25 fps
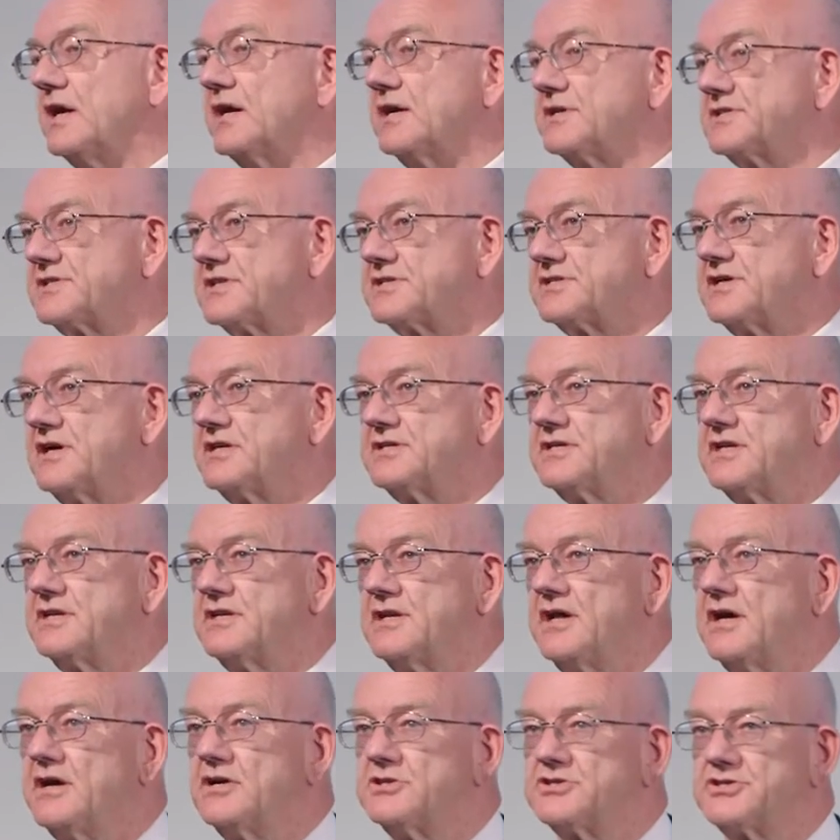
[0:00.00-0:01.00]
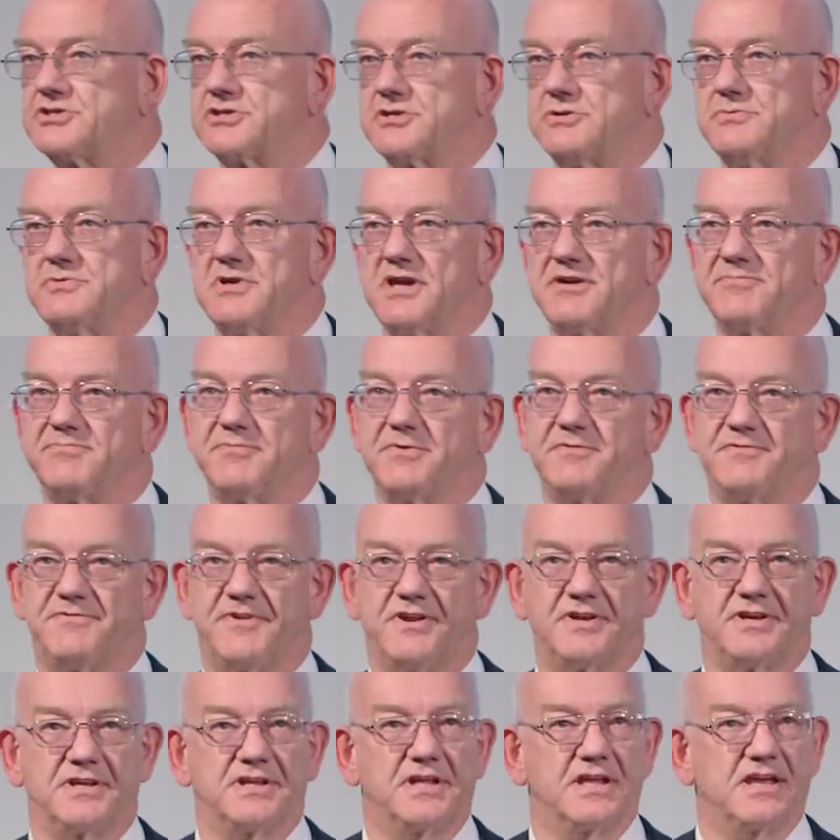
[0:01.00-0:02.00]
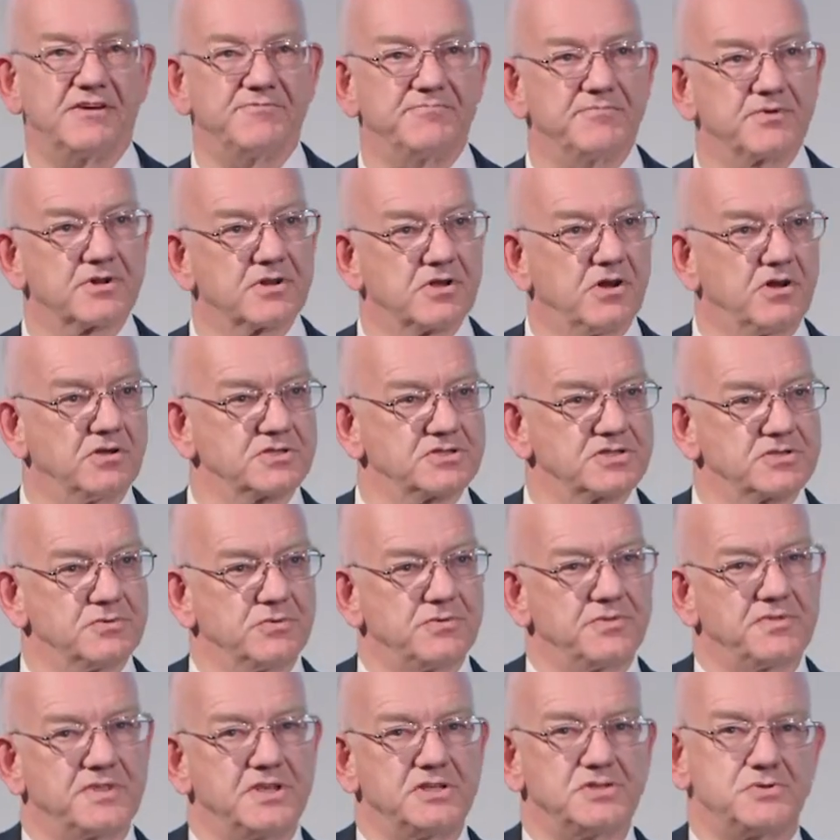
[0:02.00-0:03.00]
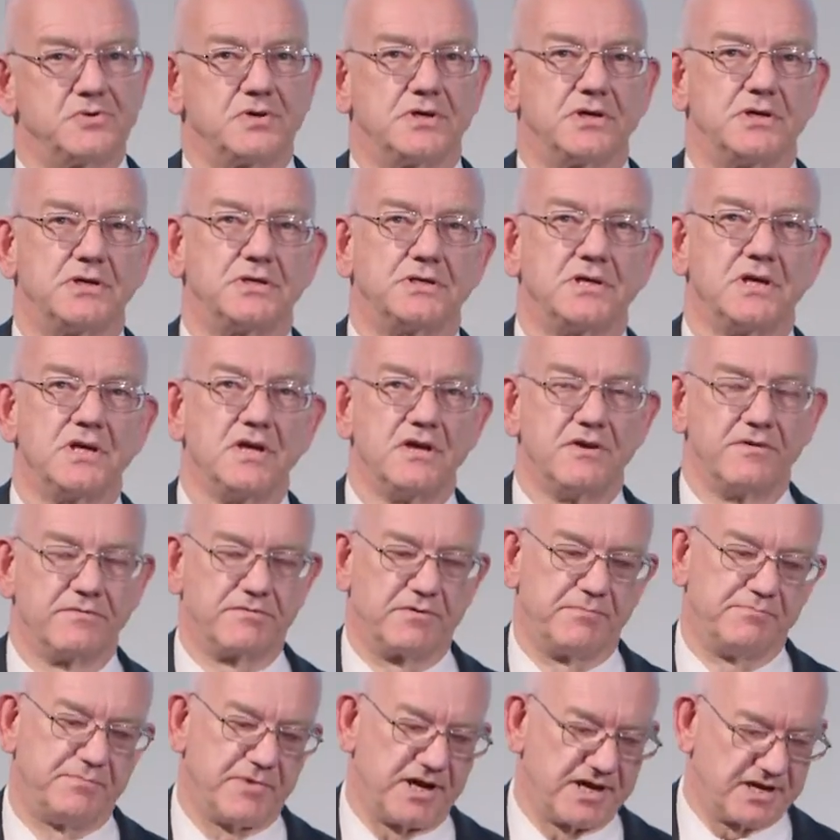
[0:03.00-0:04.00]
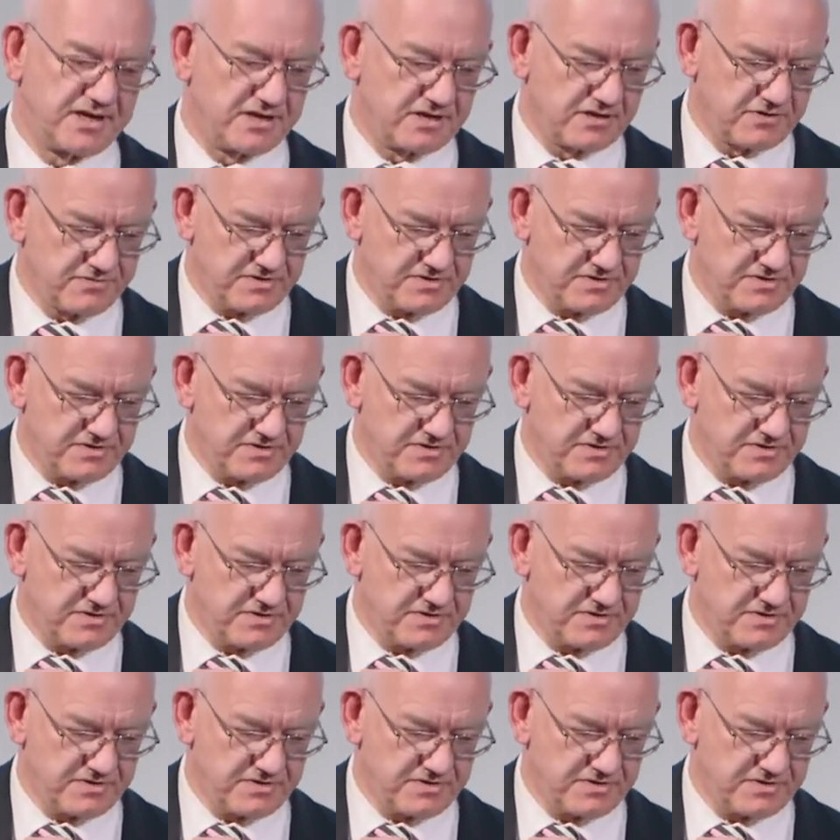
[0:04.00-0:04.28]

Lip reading: society at large through government funding, government costs, and all the things you heard from Mike and